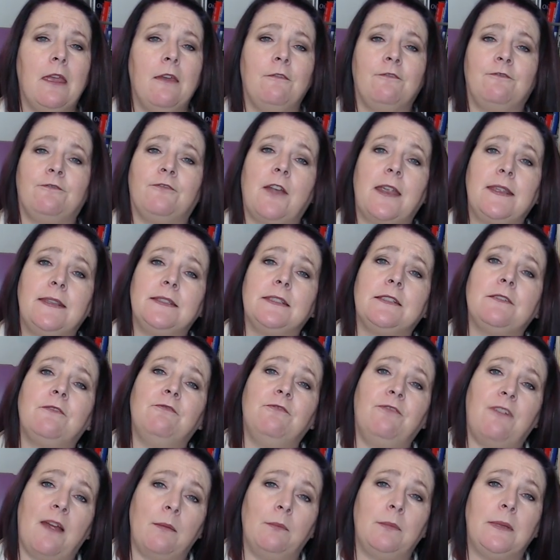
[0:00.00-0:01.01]
Friends
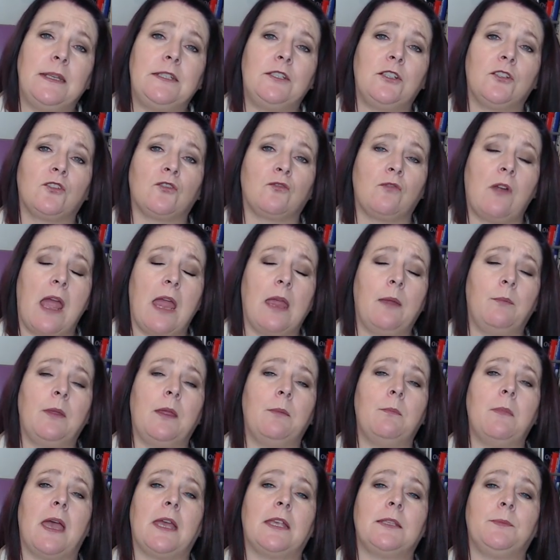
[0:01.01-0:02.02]
and family describe
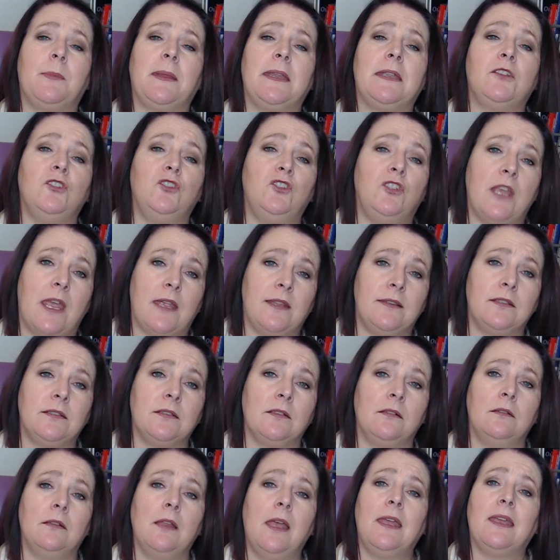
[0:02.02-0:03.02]
him as being
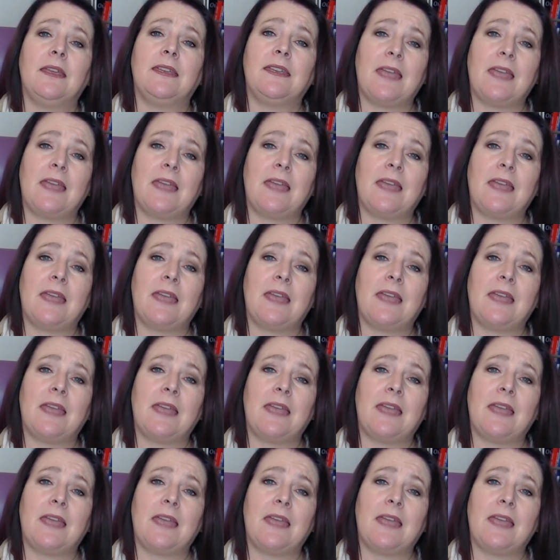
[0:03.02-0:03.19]
gentle,